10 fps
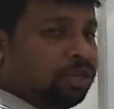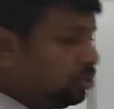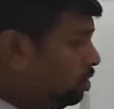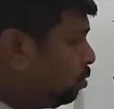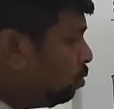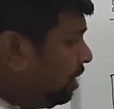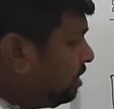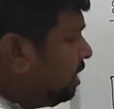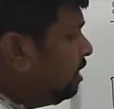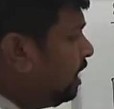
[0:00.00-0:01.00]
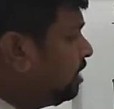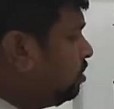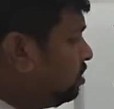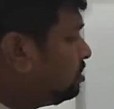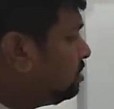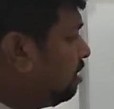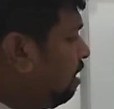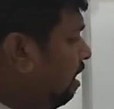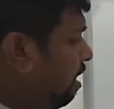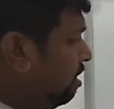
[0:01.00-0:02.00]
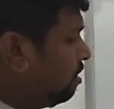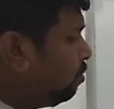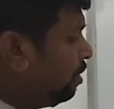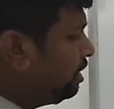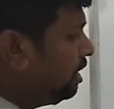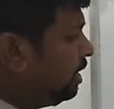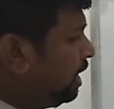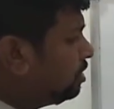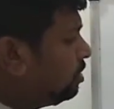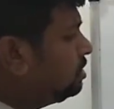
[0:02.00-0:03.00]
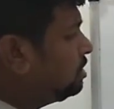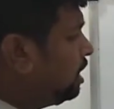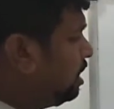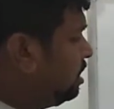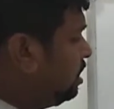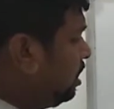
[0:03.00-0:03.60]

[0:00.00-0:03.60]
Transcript: So when the electrons are